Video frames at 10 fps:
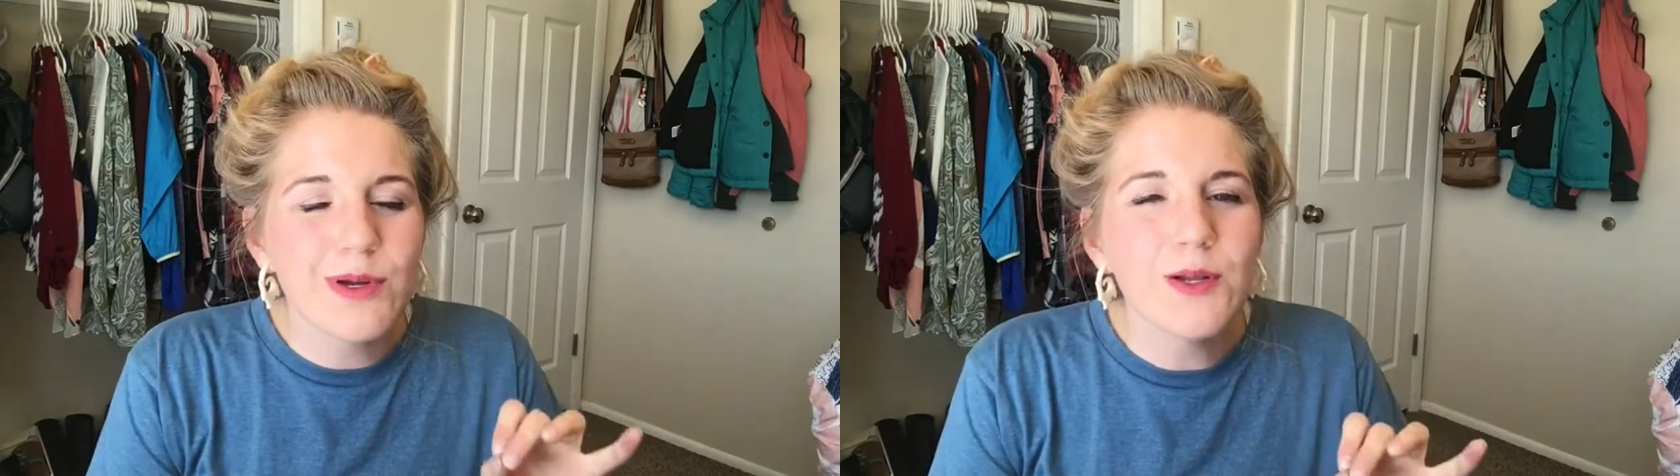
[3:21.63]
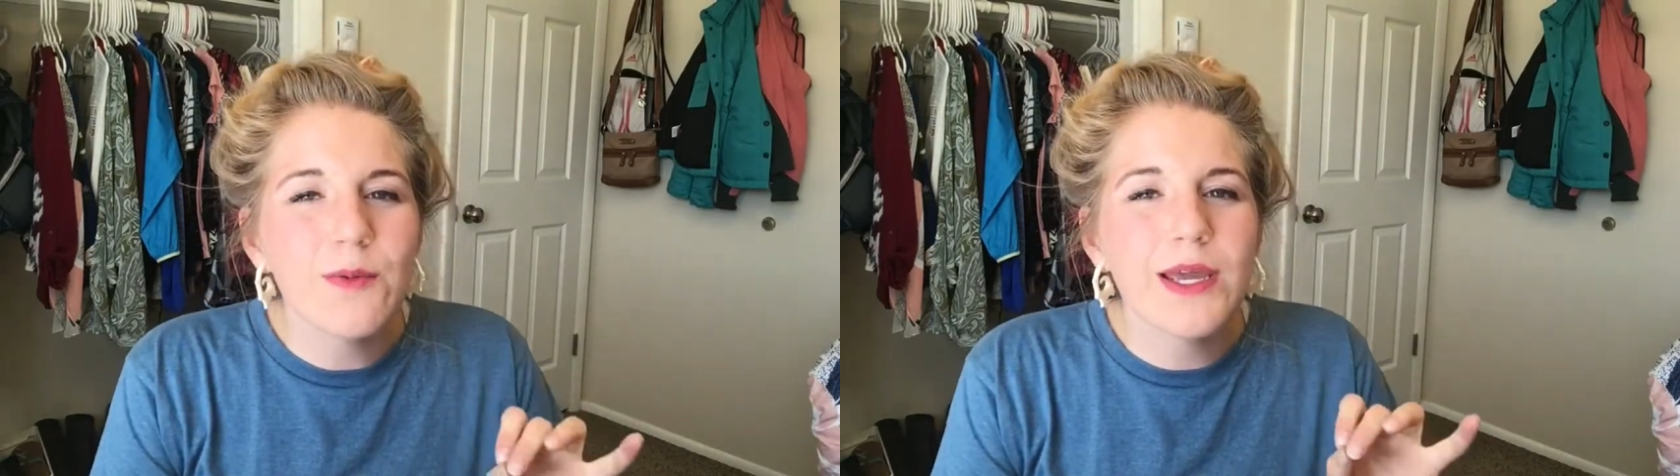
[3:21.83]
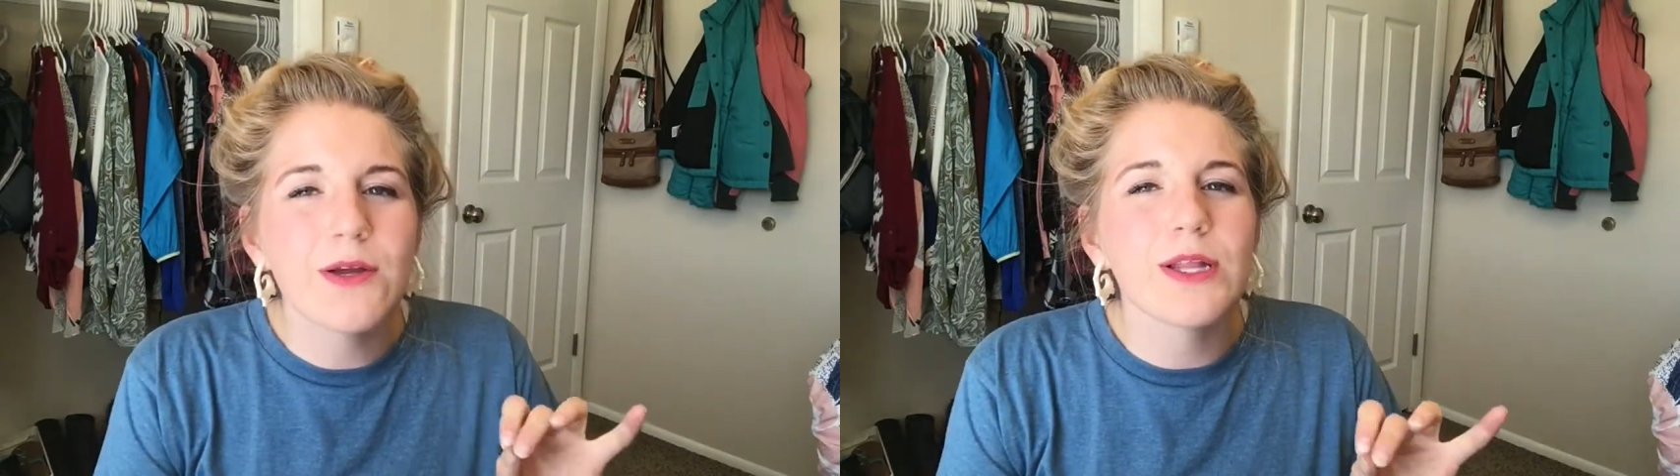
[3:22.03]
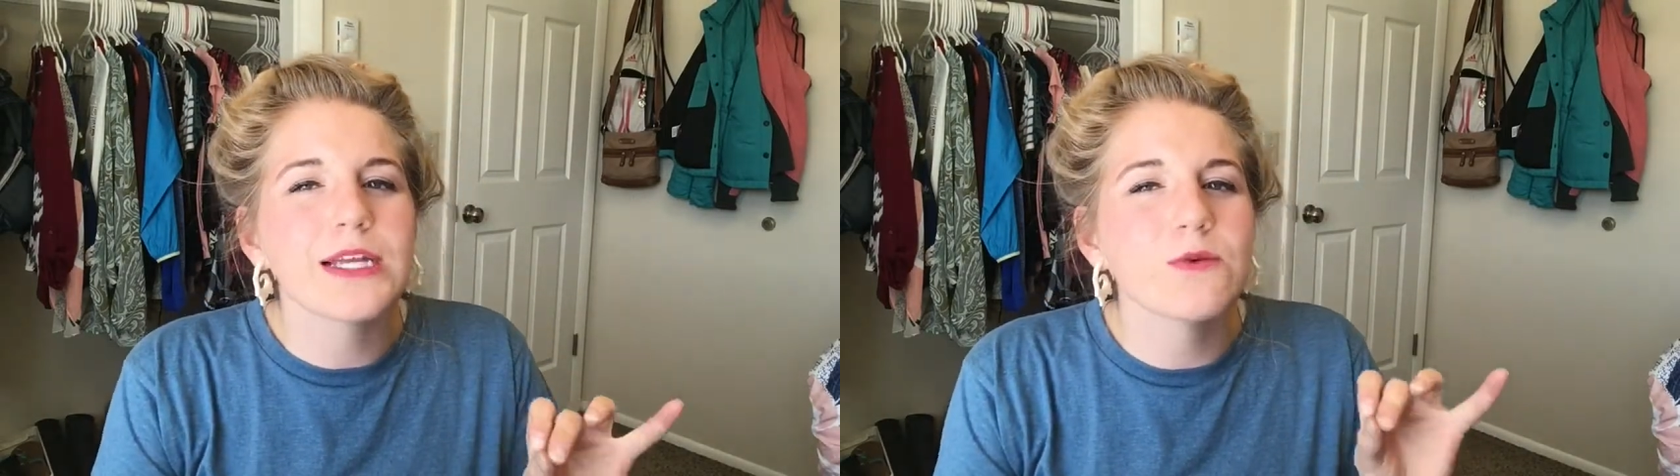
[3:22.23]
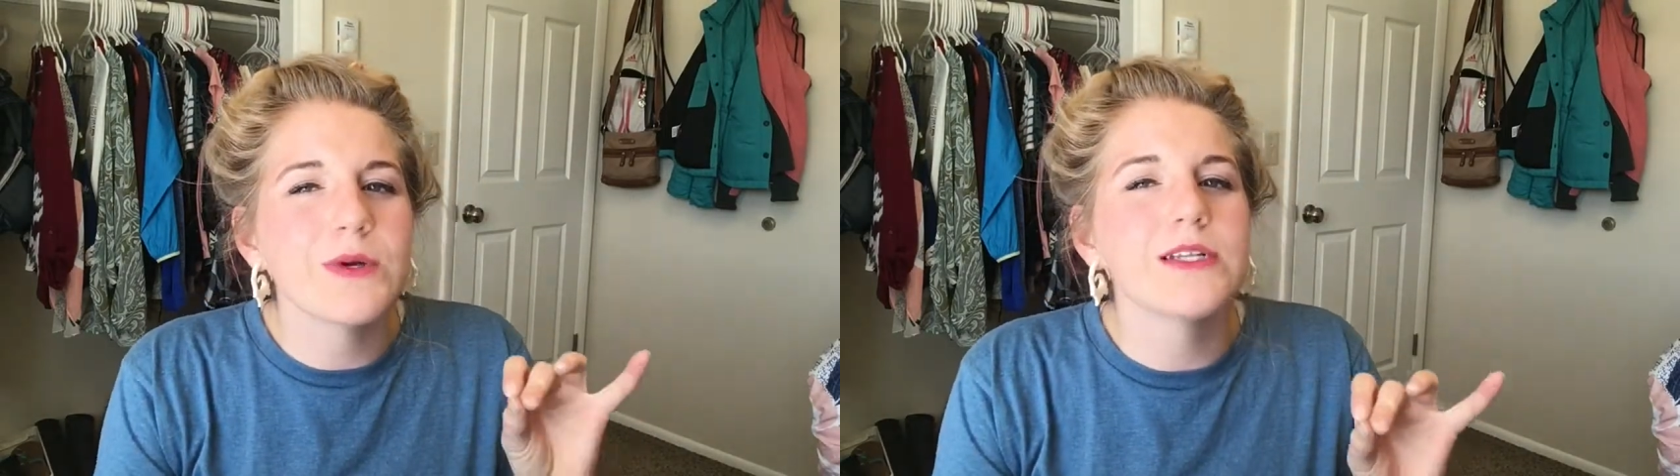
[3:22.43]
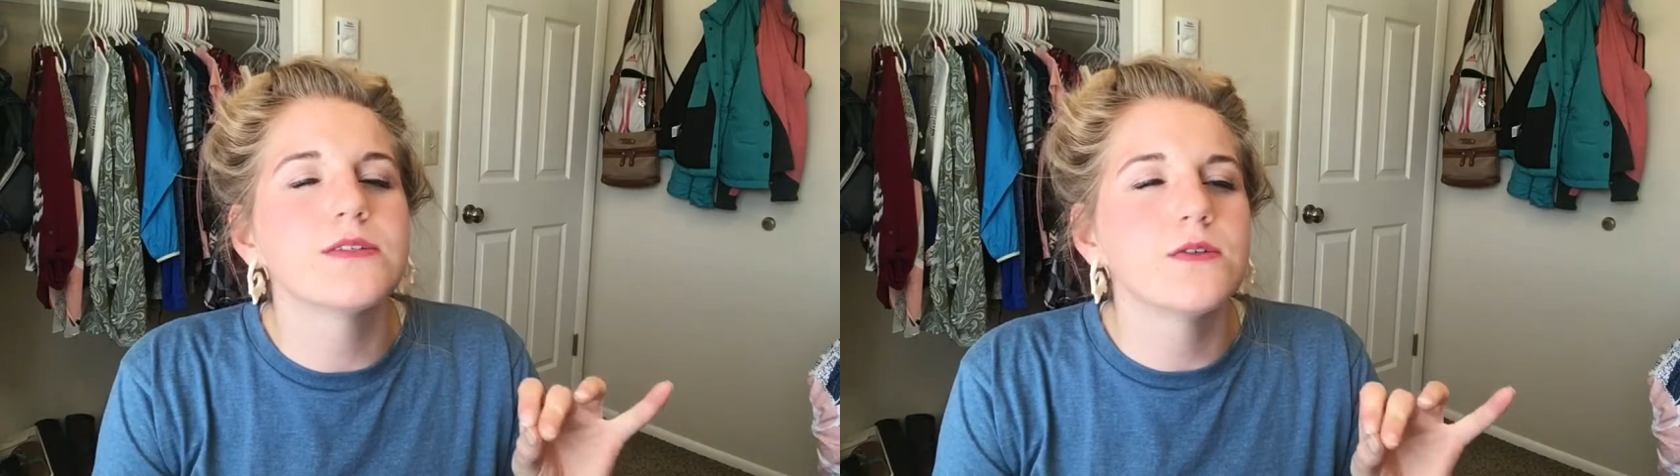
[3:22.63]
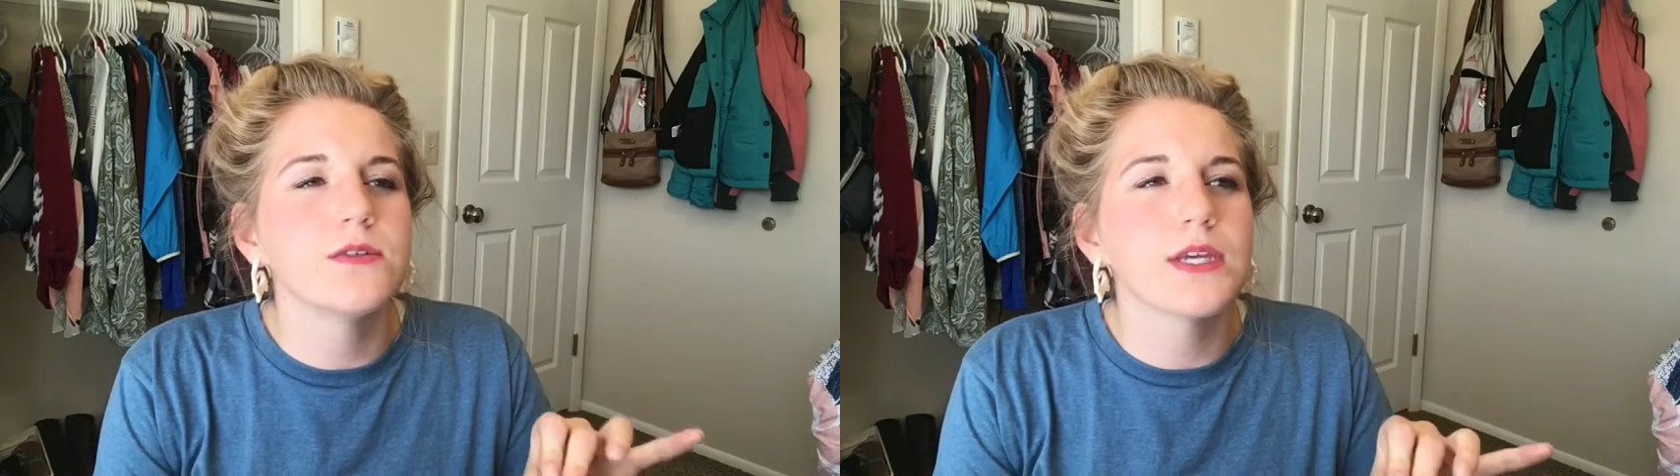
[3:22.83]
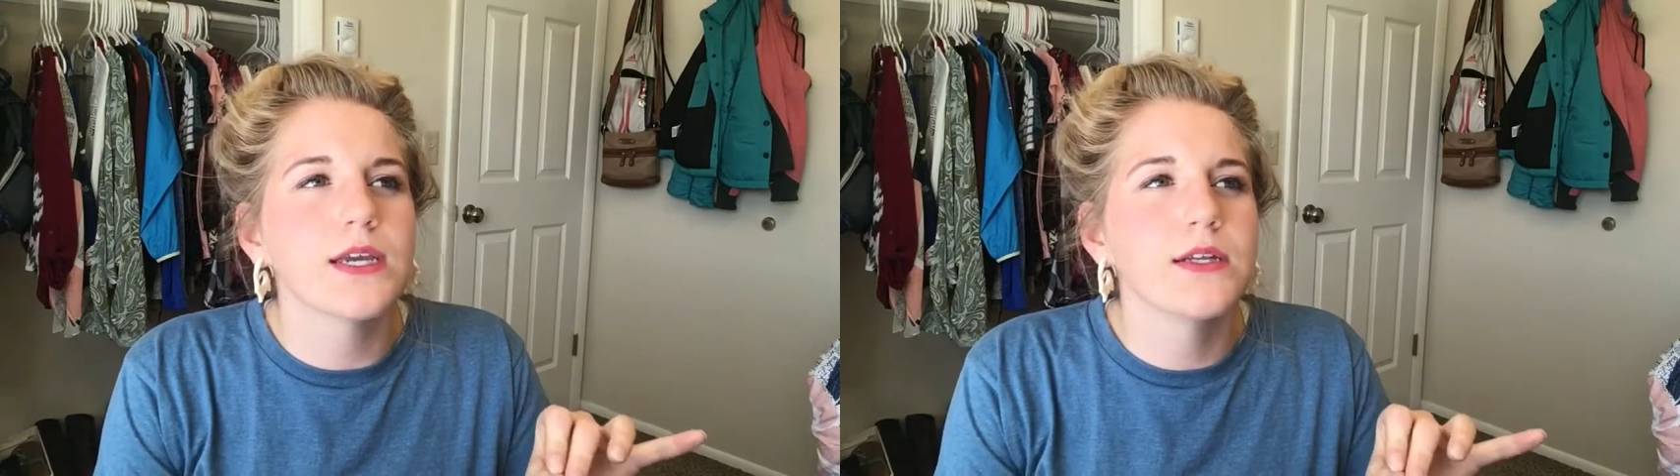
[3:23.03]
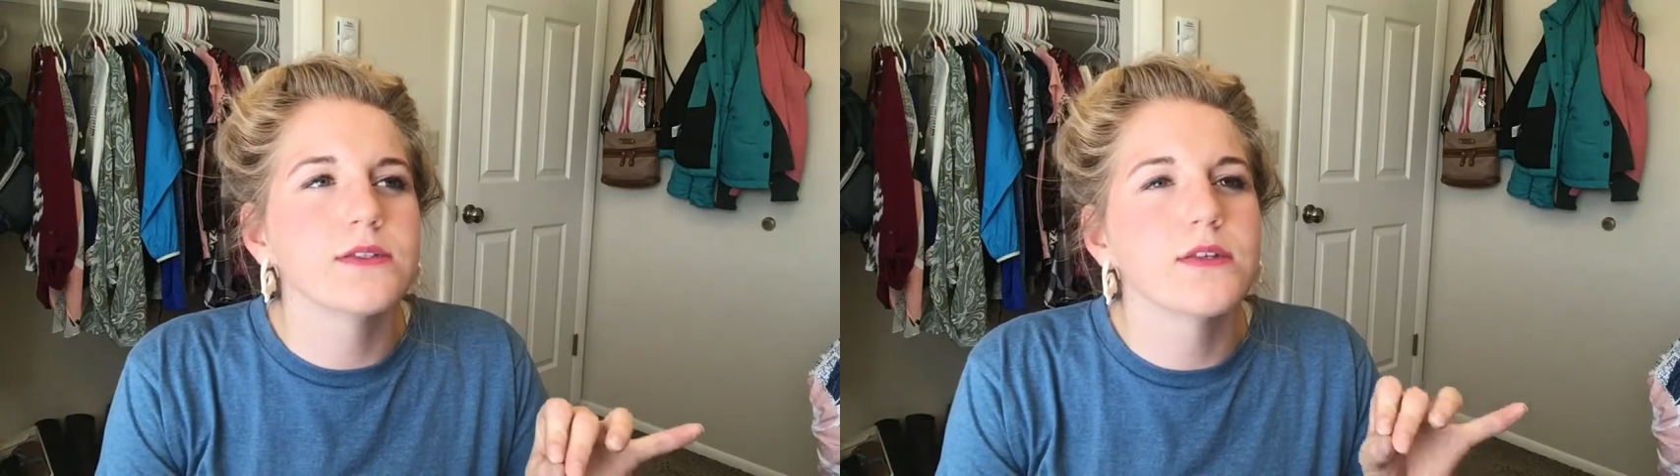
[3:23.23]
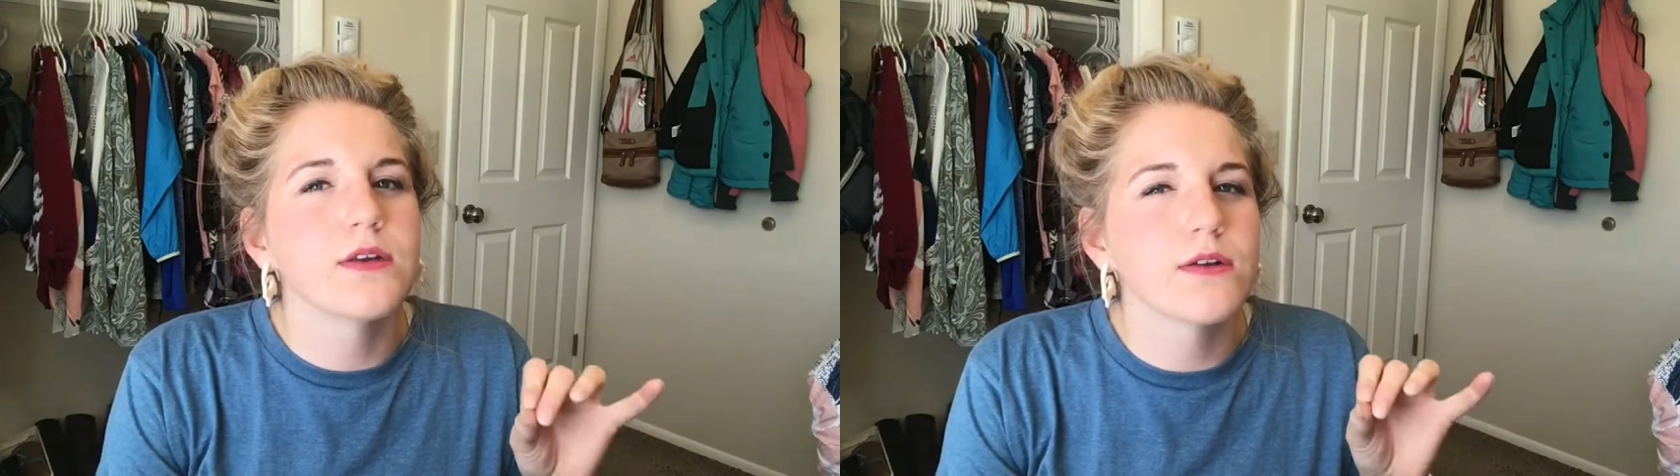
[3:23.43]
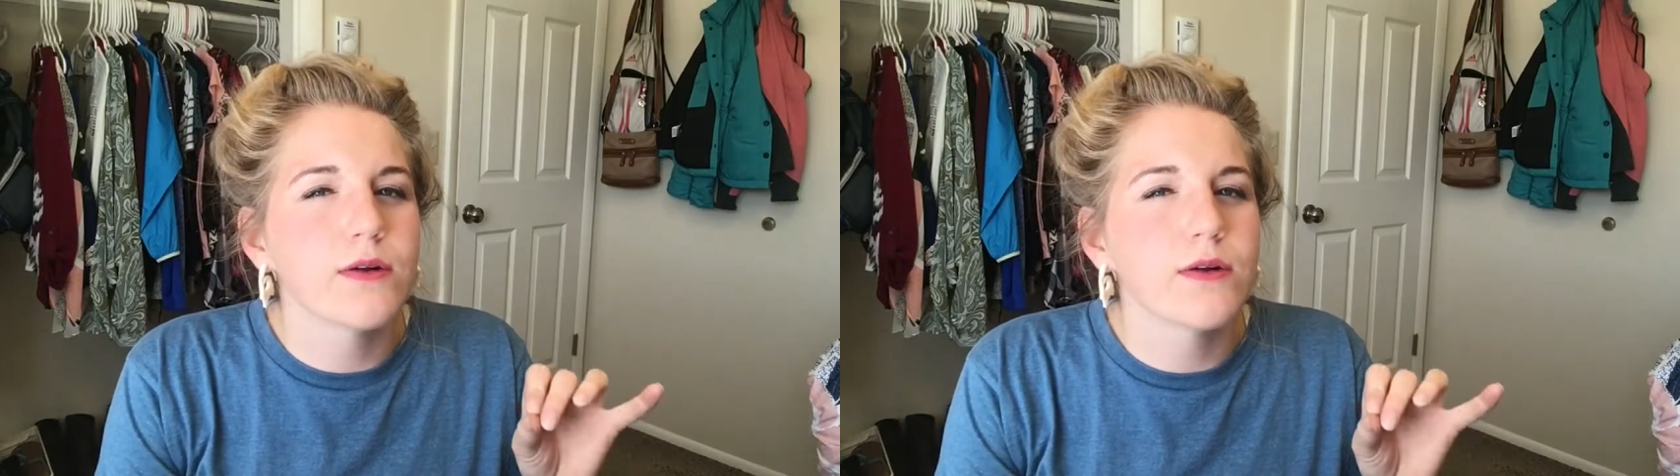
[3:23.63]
right away or like waits 2 seconds so that you're